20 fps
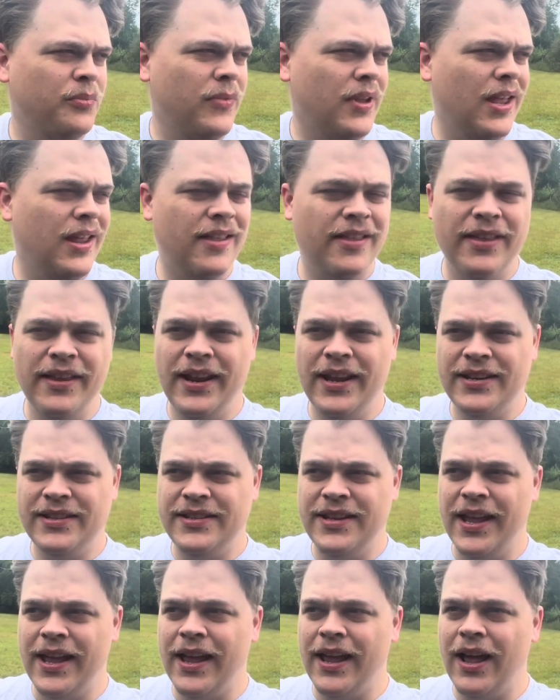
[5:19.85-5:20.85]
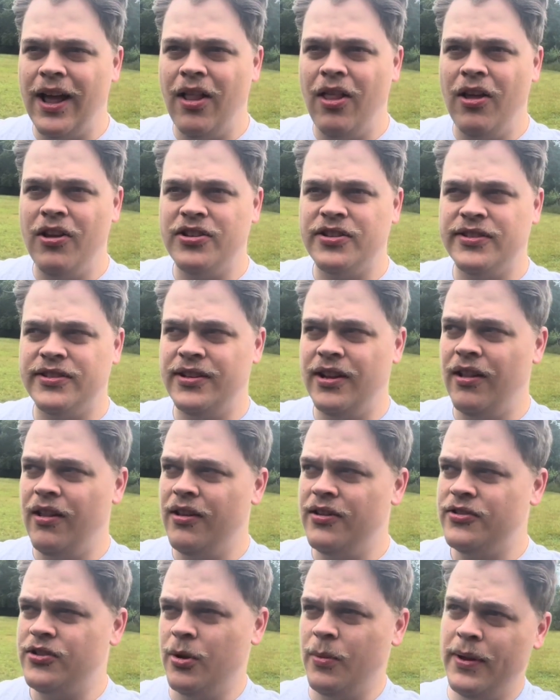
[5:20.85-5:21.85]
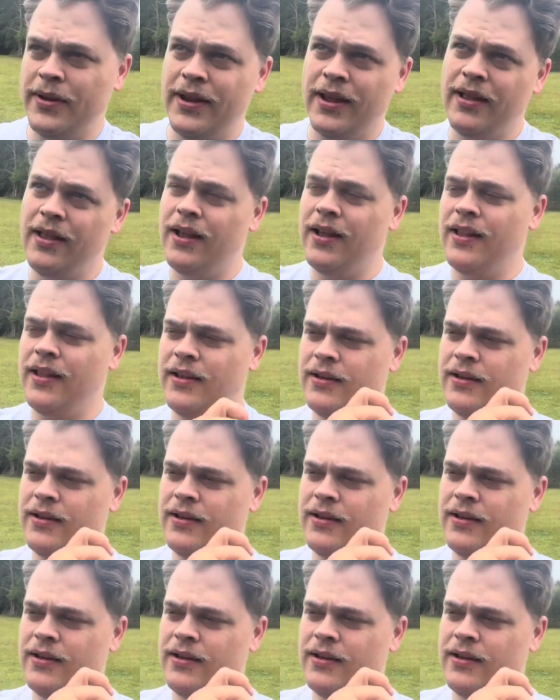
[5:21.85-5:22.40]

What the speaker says: it's the next day. I lost on my daylight.